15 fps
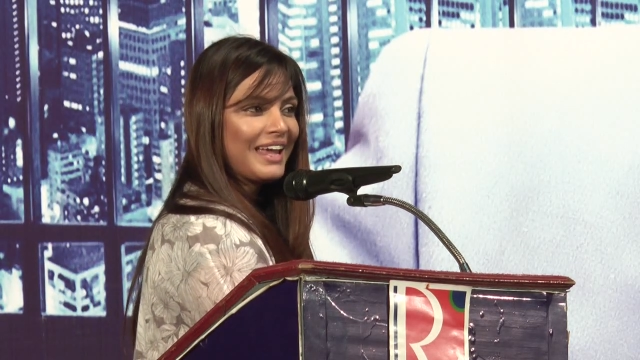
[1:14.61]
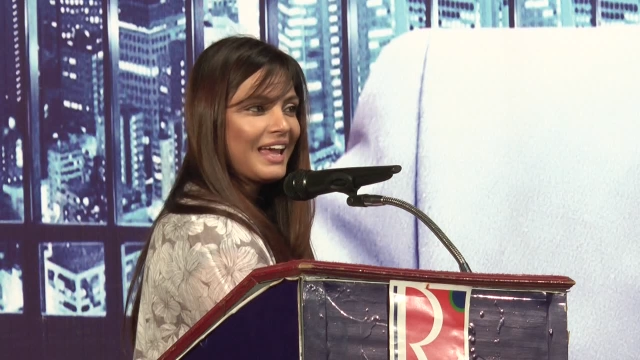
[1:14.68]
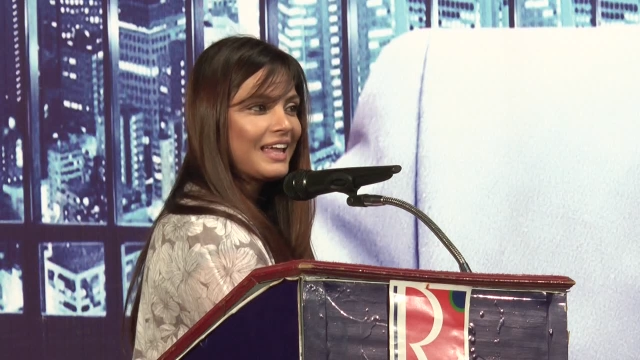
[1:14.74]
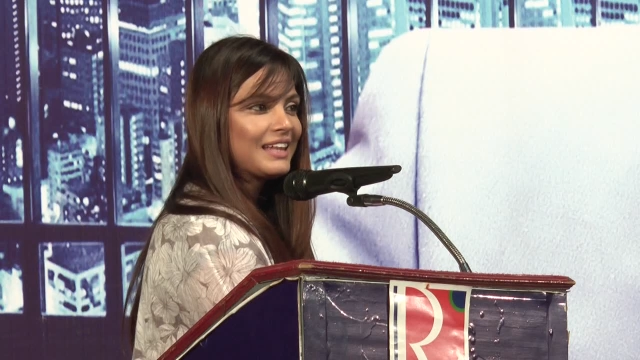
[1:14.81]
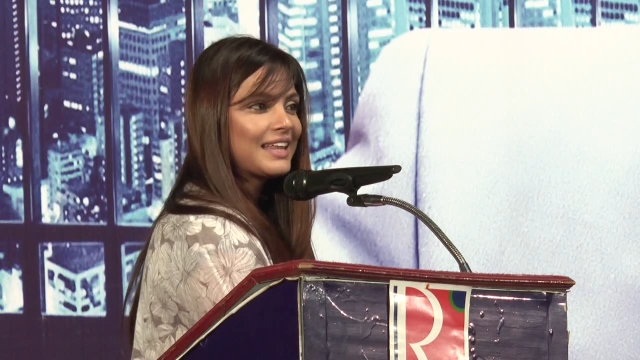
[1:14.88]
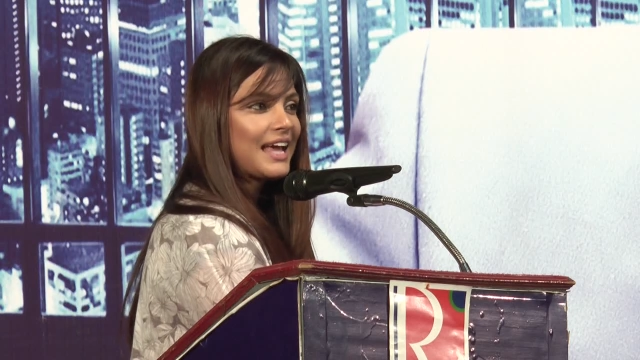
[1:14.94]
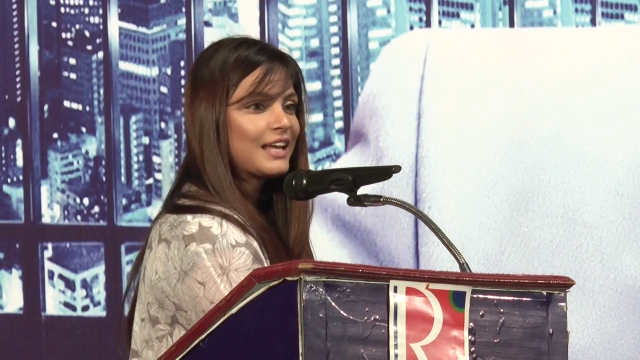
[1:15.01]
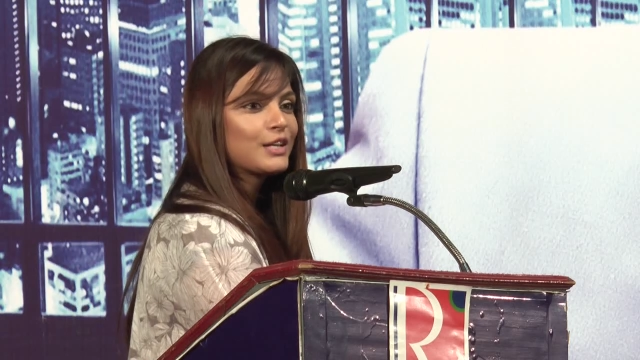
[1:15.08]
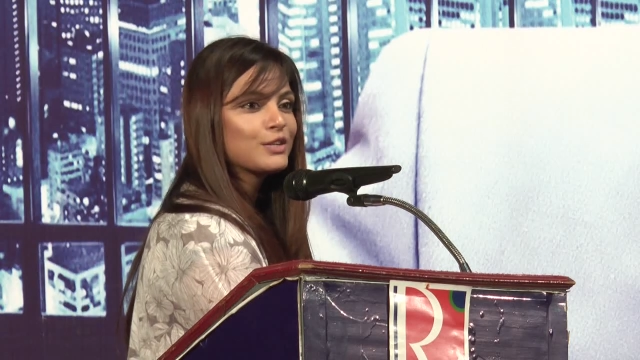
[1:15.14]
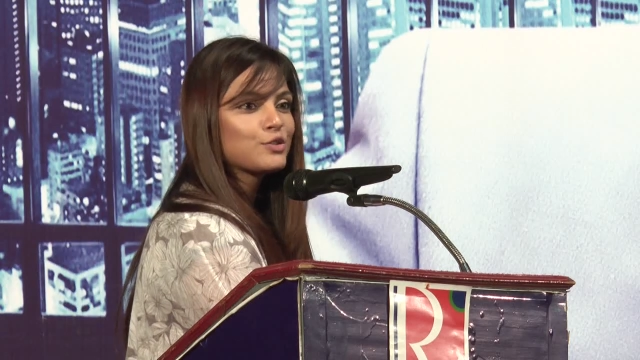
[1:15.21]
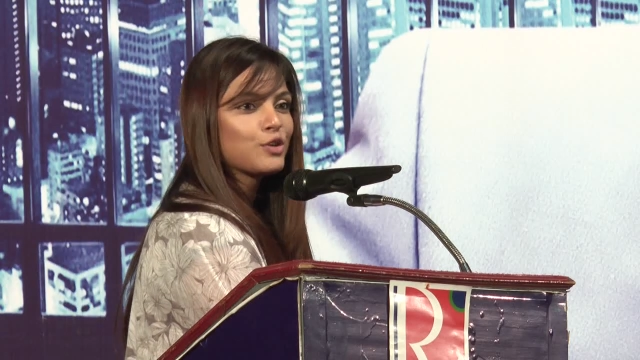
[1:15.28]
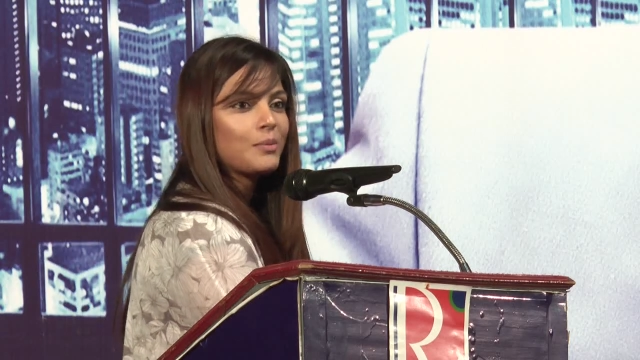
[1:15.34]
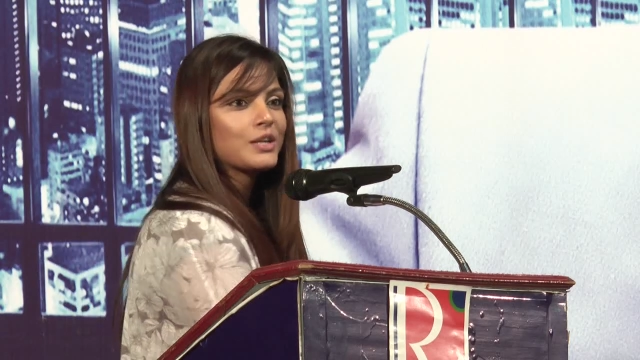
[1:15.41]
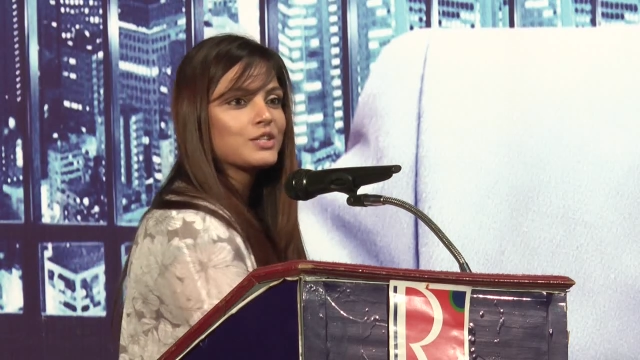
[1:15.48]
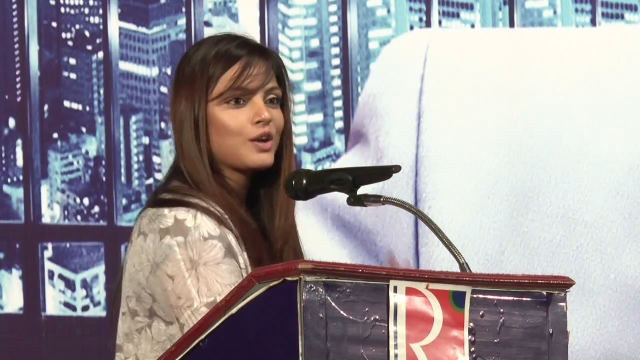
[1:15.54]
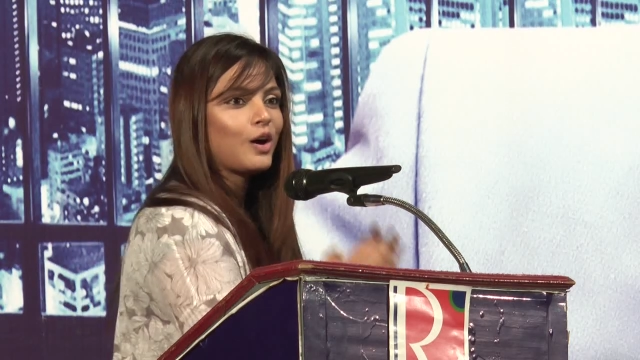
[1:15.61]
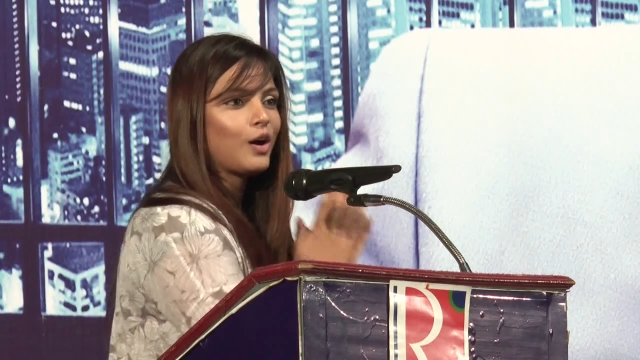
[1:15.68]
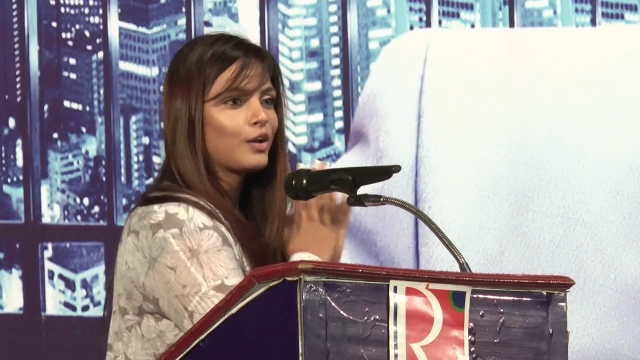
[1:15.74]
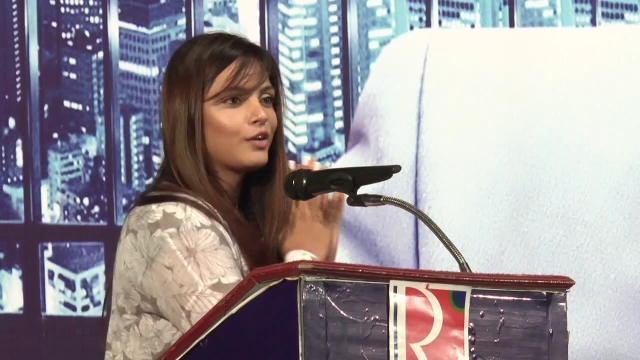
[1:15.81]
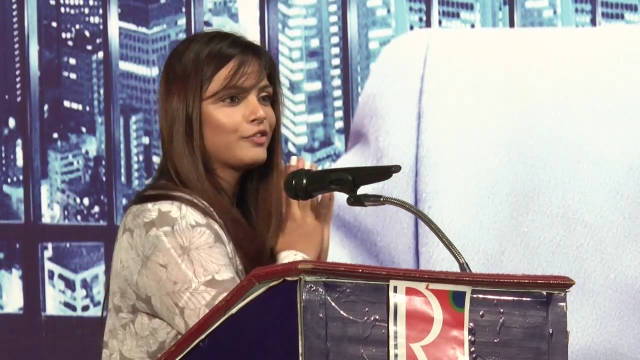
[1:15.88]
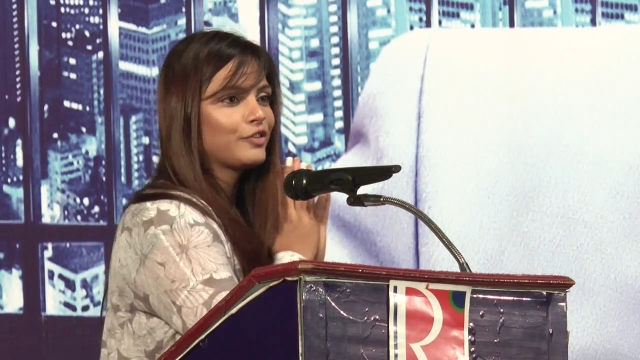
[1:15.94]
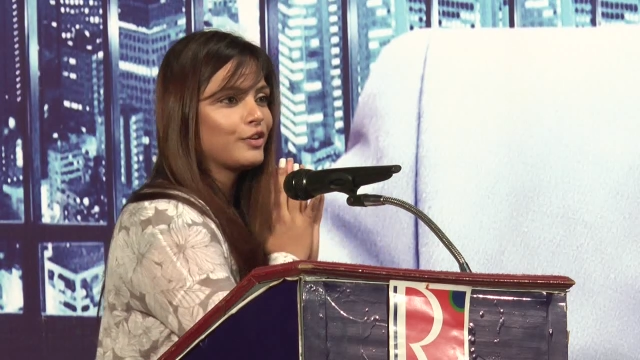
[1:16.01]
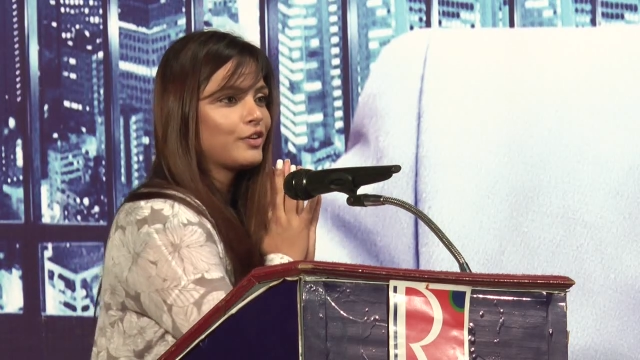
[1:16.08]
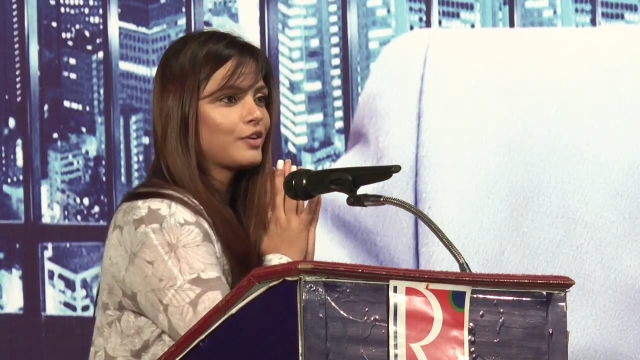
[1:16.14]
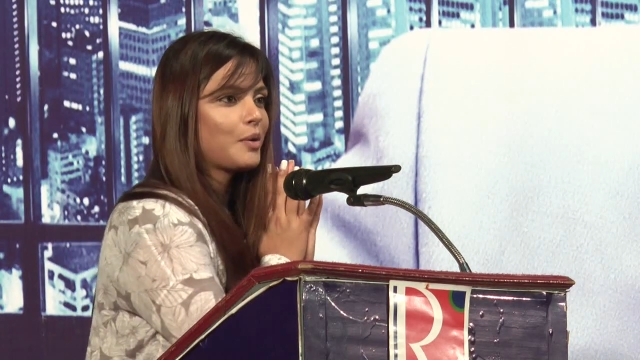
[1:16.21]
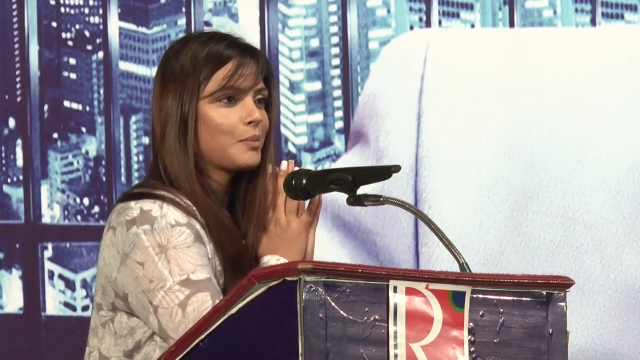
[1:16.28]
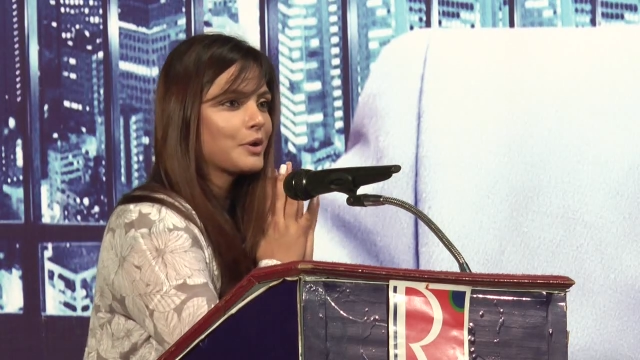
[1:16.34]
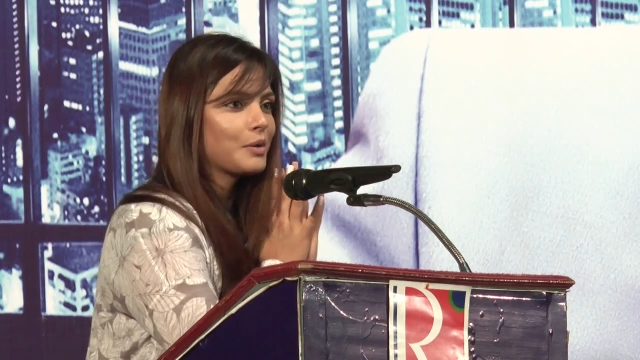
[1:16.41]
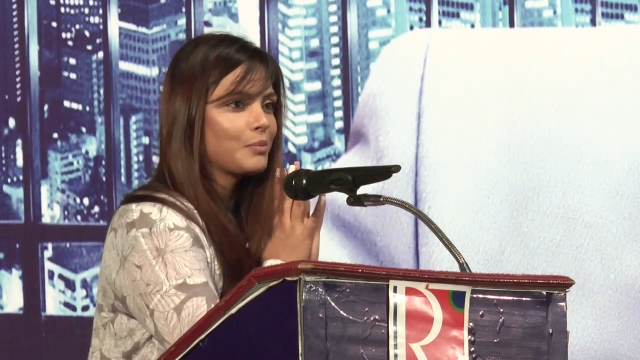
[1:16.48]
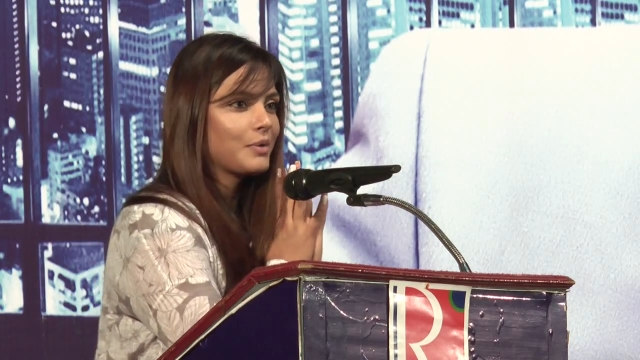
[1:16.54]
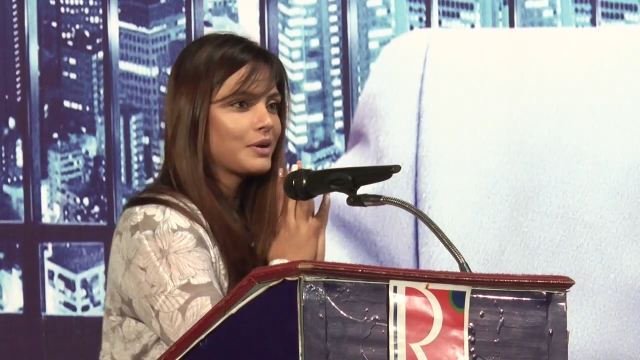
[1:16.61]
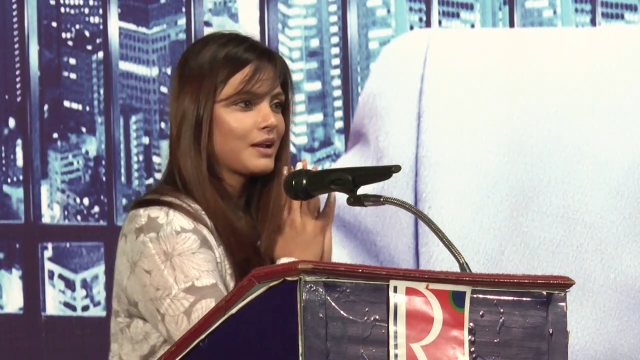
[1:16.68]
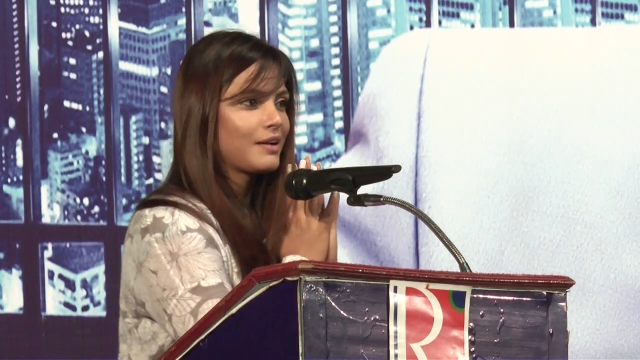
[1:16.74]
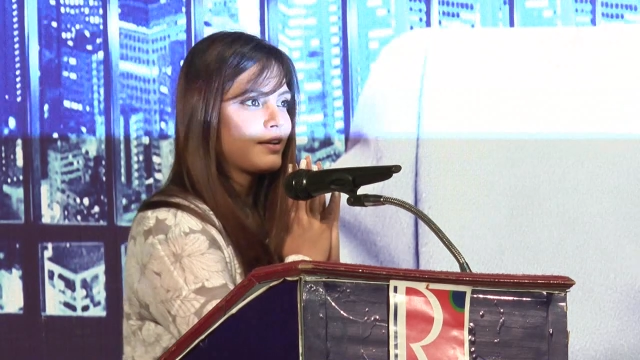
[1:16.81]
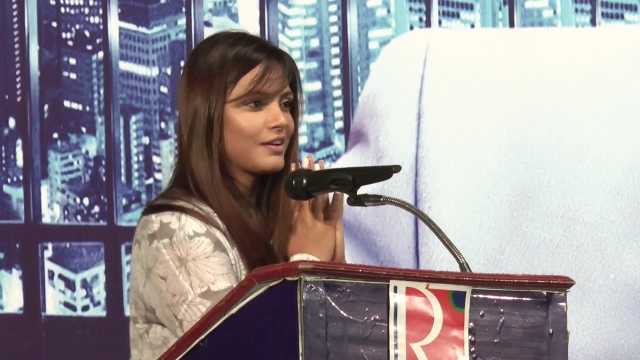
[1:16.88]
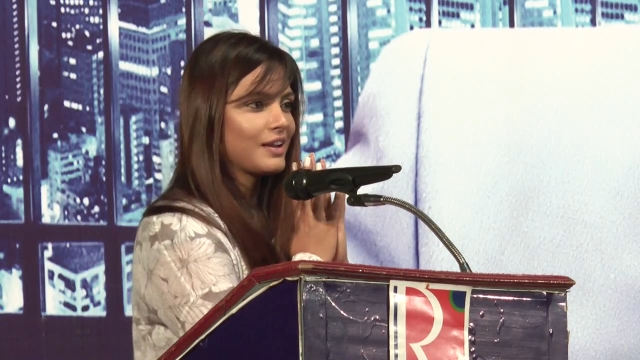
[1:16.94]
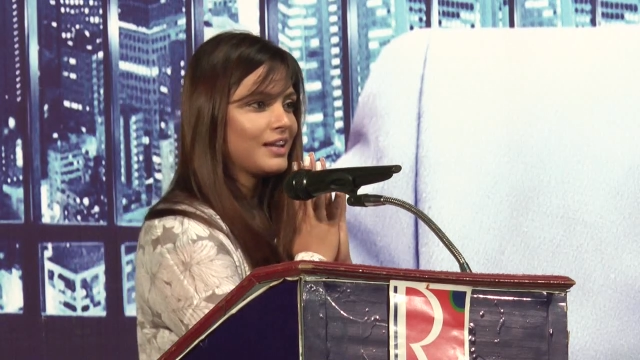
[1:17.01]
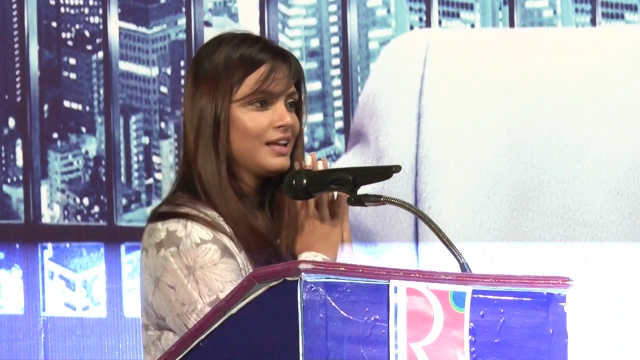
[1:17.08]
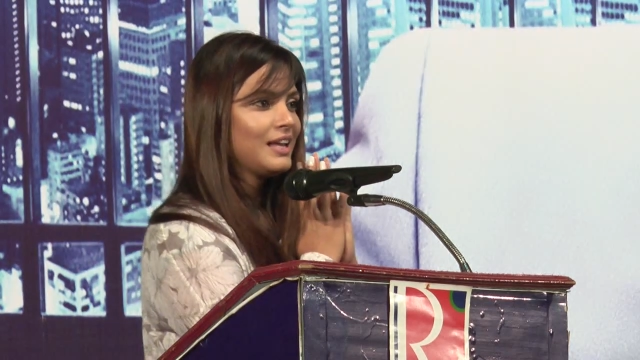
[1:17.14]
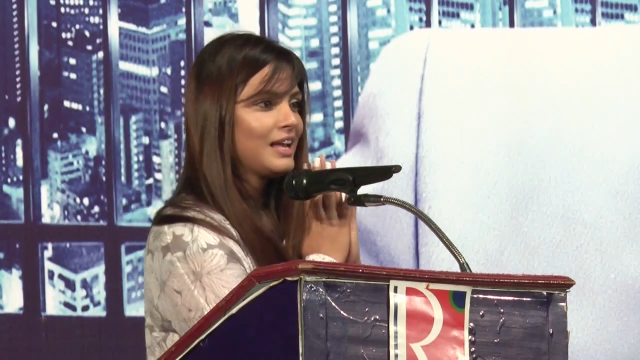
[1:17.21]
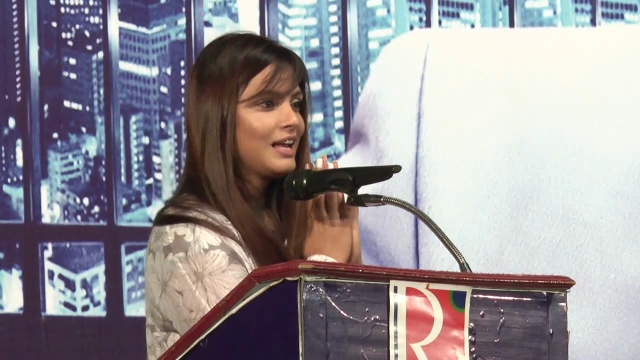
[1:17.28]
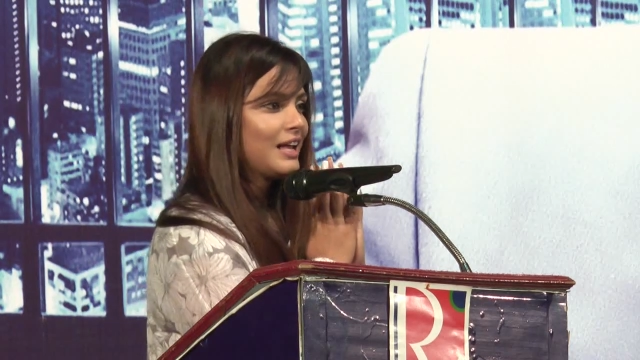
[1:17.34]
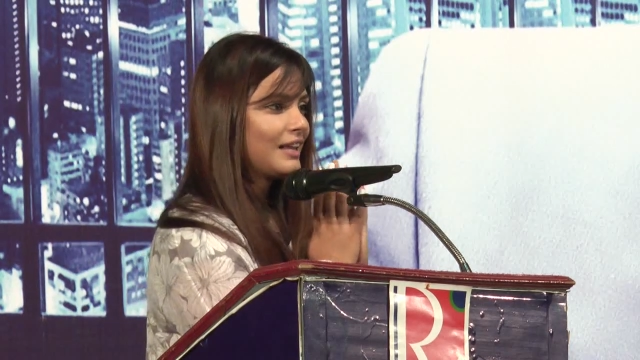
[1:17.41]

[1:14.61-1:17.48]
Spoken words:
And thank you so much, all of you, Romba Romba Nandri,